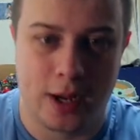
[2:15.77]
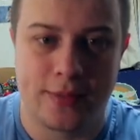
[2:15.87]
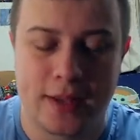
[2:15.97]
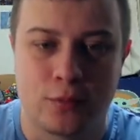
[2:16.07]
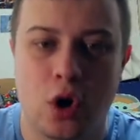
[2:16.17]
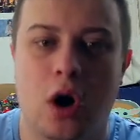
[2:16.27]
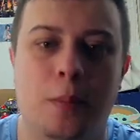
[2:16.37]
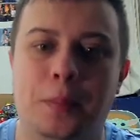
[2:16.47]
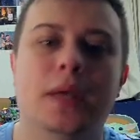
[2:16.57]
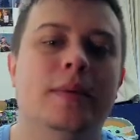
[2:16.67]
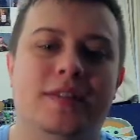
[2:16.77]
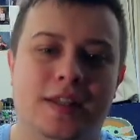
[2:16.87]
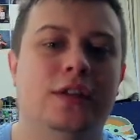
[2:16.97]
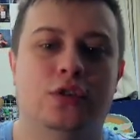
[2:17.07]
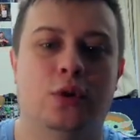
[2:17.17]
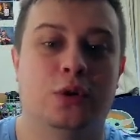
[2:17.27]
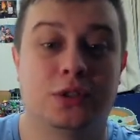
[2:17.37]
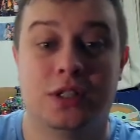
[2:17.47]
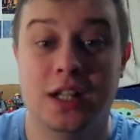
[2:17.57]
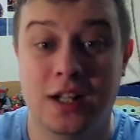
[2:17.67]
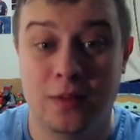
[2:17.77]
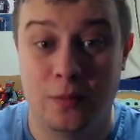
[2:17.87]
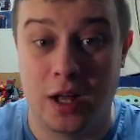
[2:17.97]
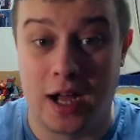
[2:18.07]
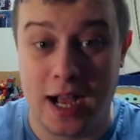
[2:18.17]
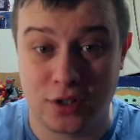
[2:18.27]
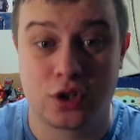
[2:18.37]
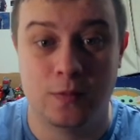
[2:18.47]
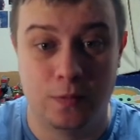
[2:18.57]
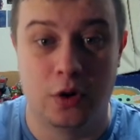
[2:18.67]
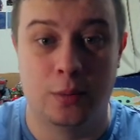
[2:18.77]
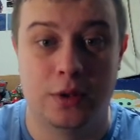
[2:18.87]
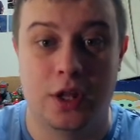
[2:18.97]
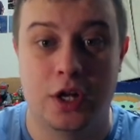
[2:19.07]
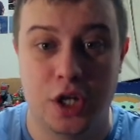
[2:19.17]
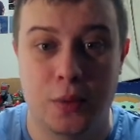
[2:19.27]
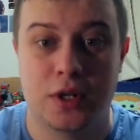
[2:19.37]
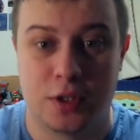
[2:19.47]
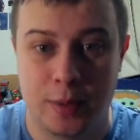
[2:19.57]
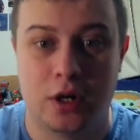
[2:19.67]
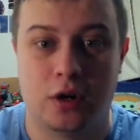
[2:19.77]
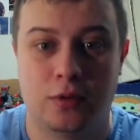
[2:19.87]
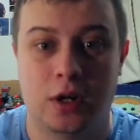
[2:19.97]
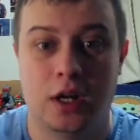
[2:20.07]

And they've got a BBC source that has confirmed that a UNIT spin-off